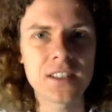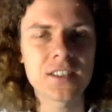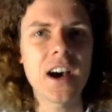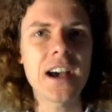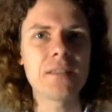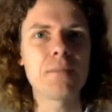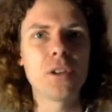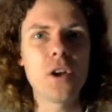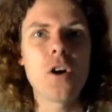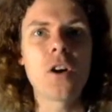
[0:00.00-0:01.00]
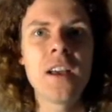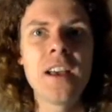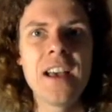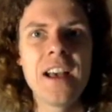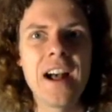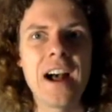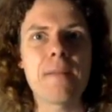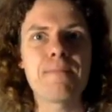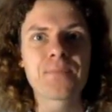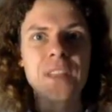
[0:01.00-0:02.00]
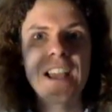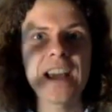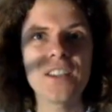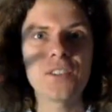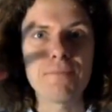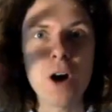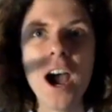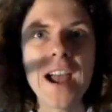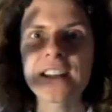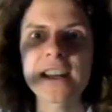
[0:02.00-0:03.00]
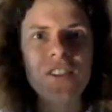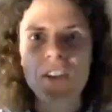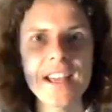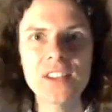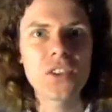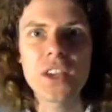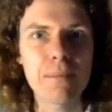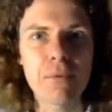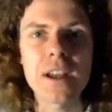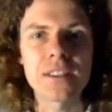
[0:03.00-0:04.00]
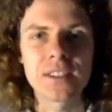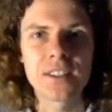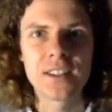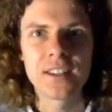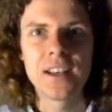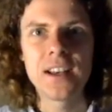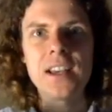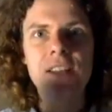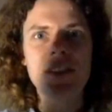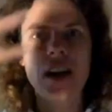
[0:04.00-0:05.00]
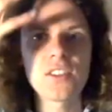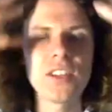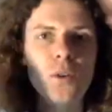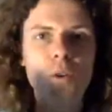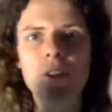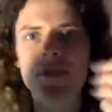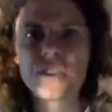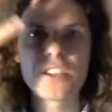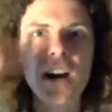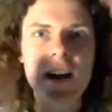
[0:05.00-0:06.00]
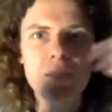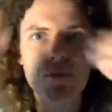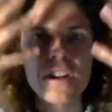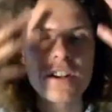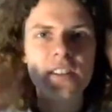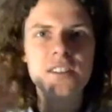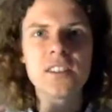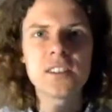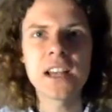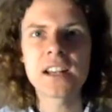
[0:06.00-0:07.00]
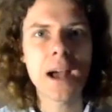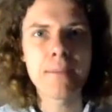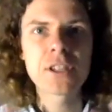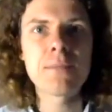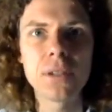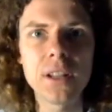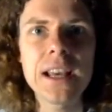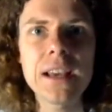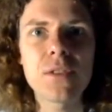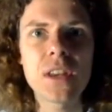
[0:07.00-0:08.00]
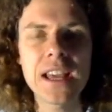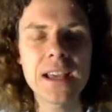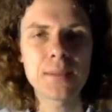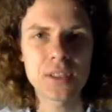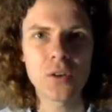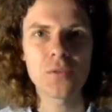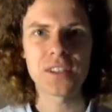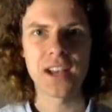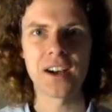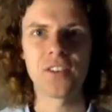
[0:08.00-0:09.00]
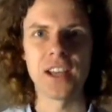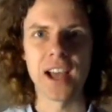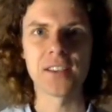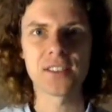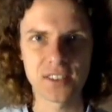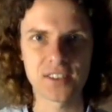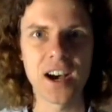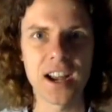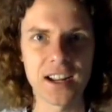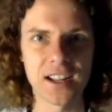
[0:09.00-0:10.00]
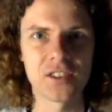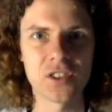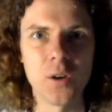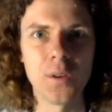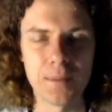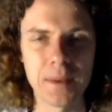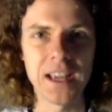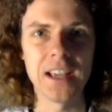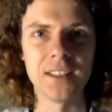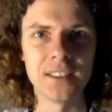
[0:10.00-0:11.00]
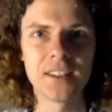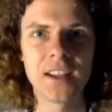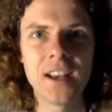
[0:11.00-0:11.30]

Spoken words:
desire to belong, his mind is easily oppressed. He sucks in all of society's prejudices and comes to believe that he himself is ugly, as society has told him he is.